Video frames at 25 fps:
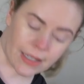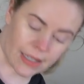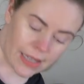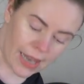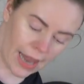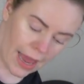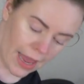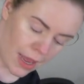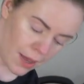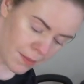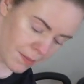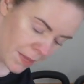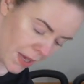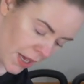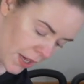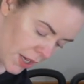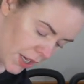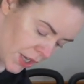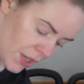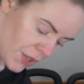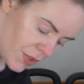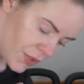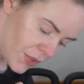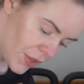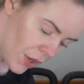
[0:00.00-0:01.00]
climb.
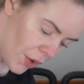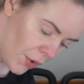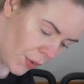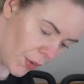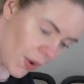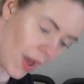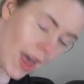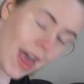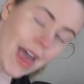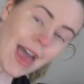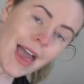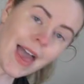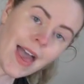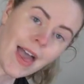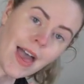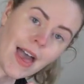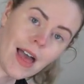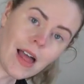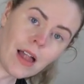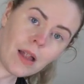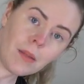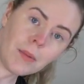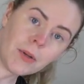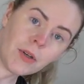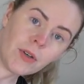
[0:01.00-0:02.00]
So
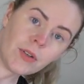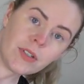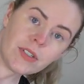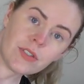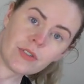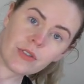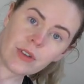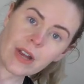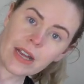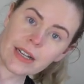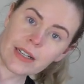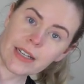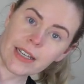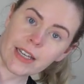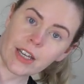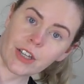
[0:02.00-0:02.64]
elbow is directly